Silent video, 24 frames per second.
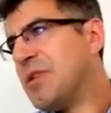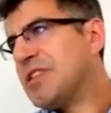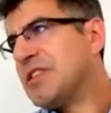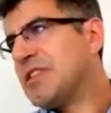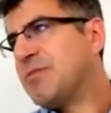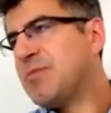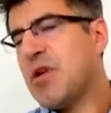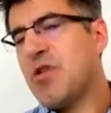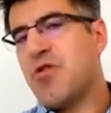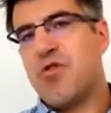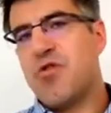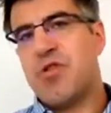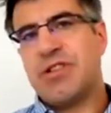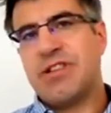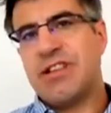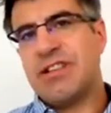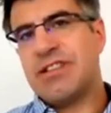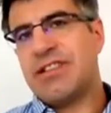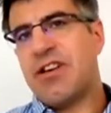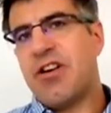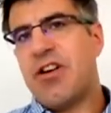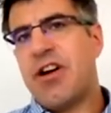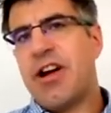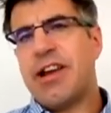bespoke
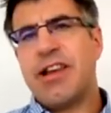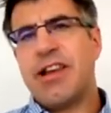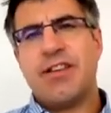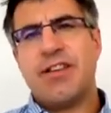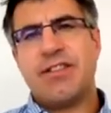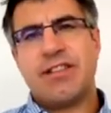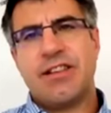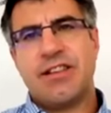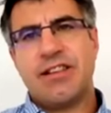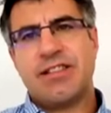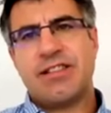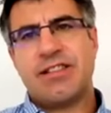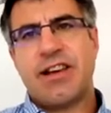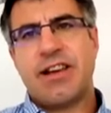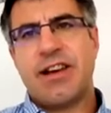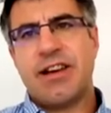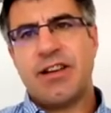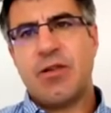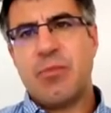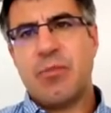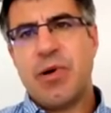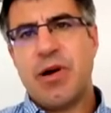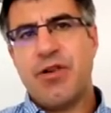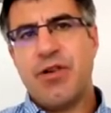design using
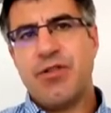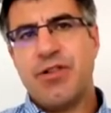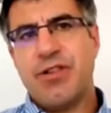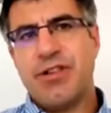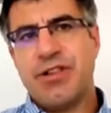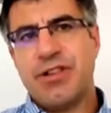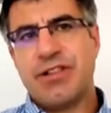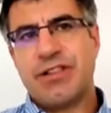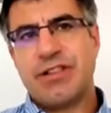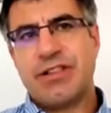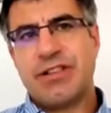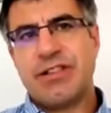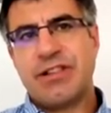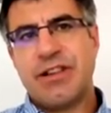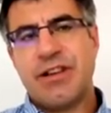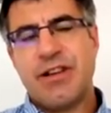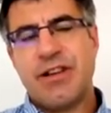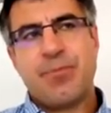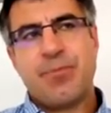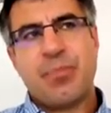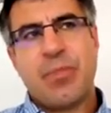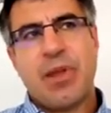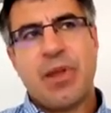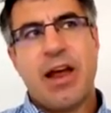standard components.
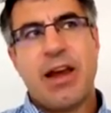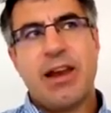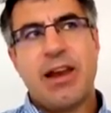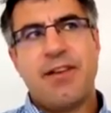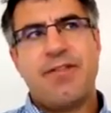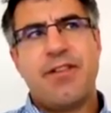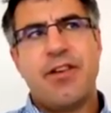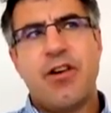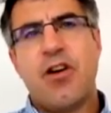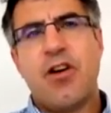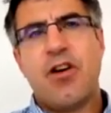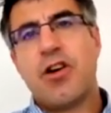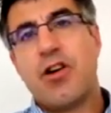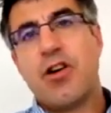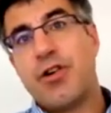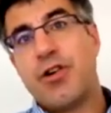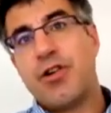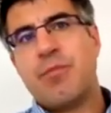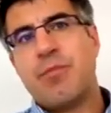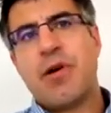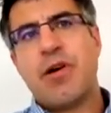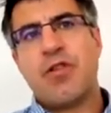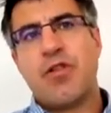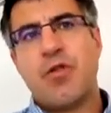And if you got
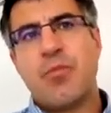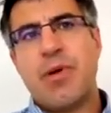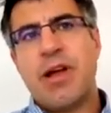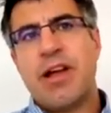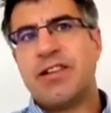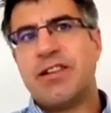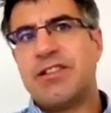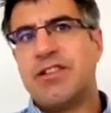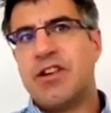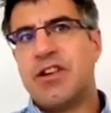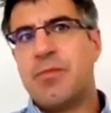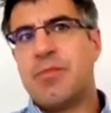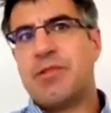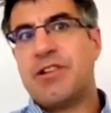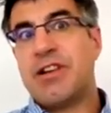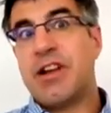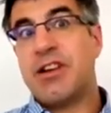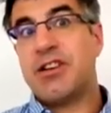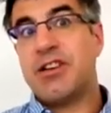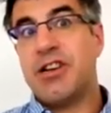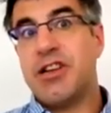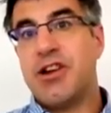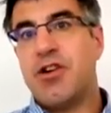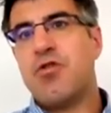good at both bits, you could
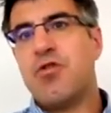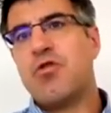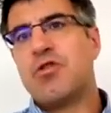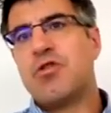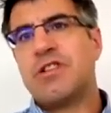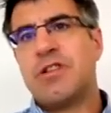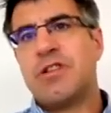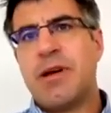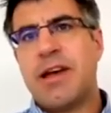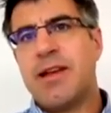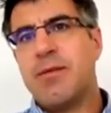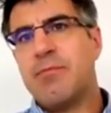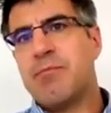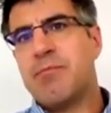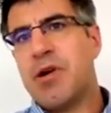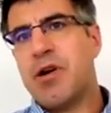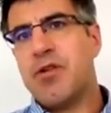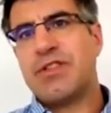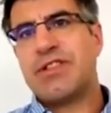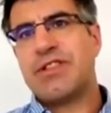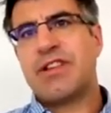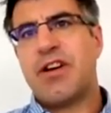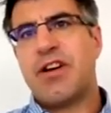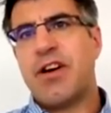potentially automate
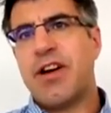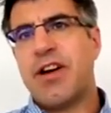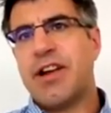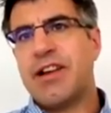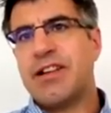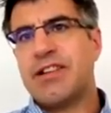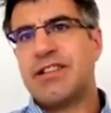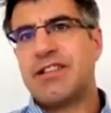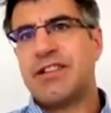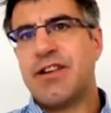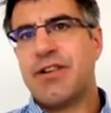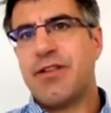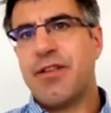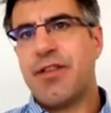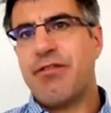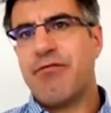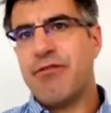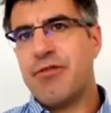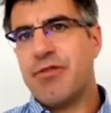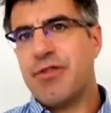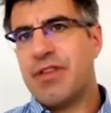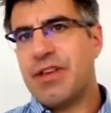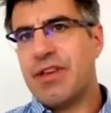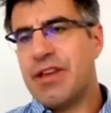both sides. So
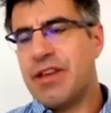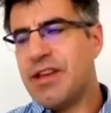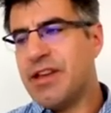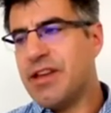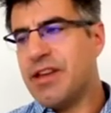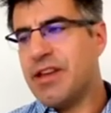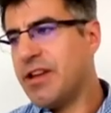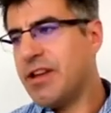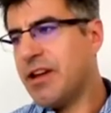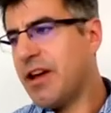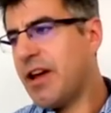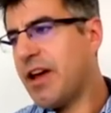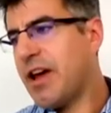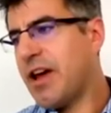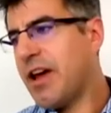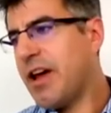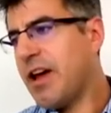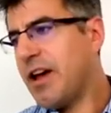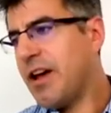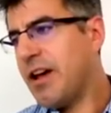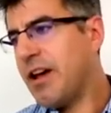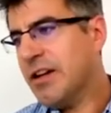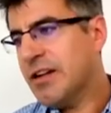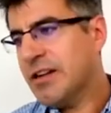through the
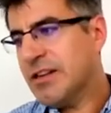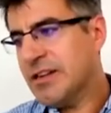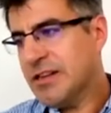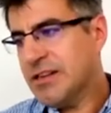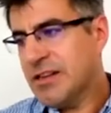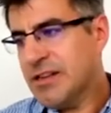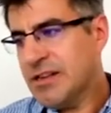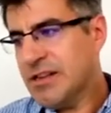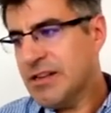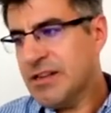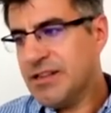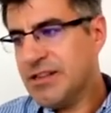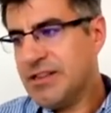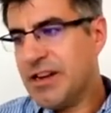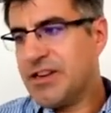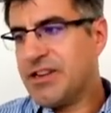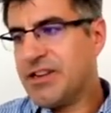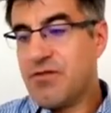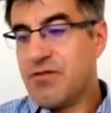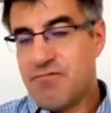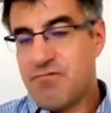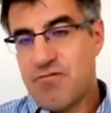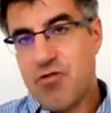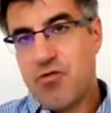uh,
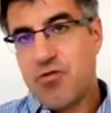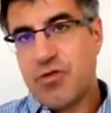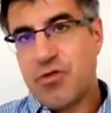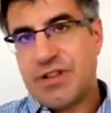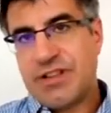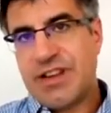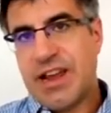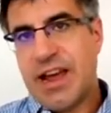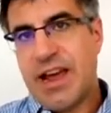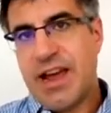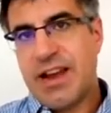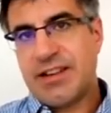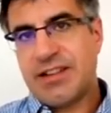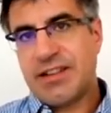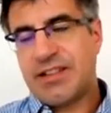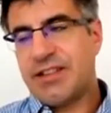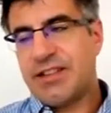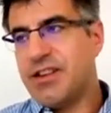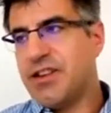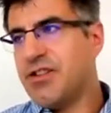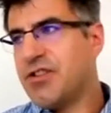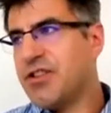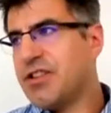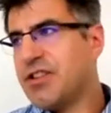digital rule
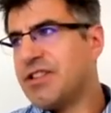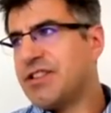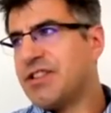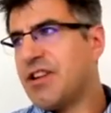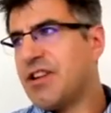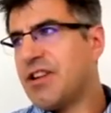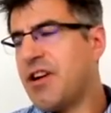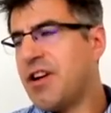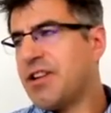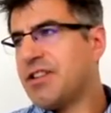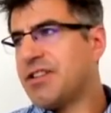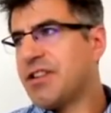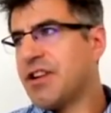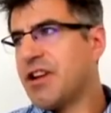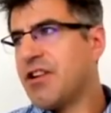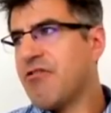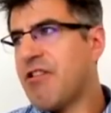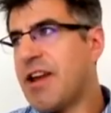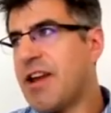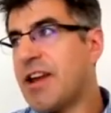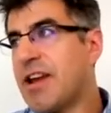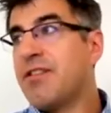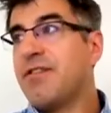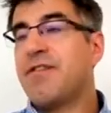sets, you could start to
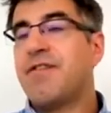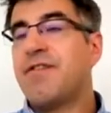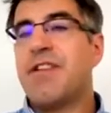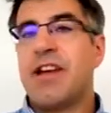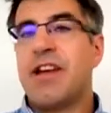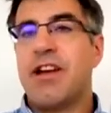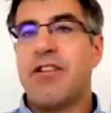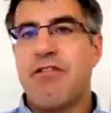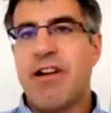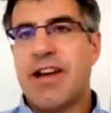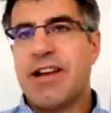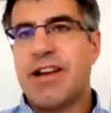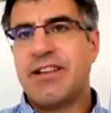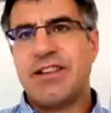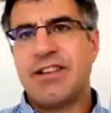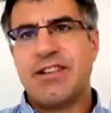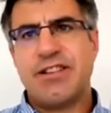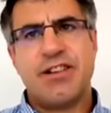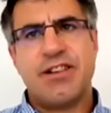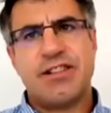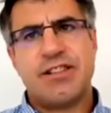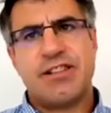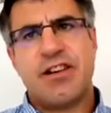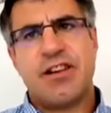create
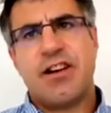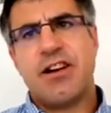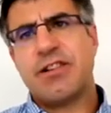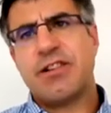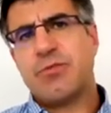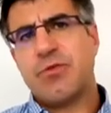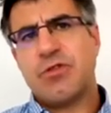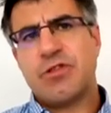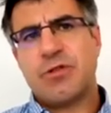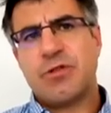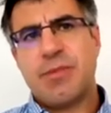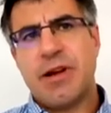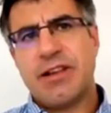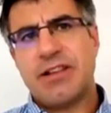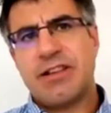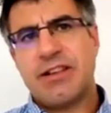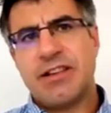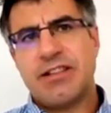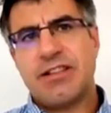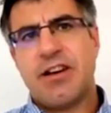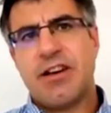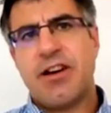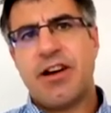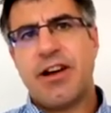configurators, you could start to automate
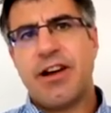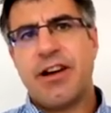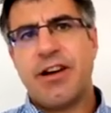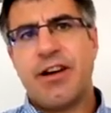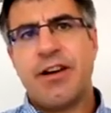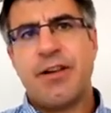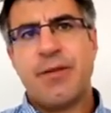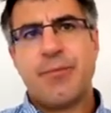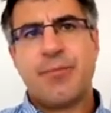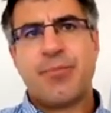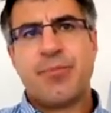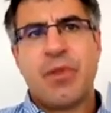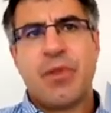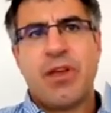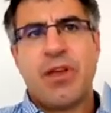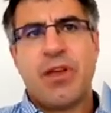design.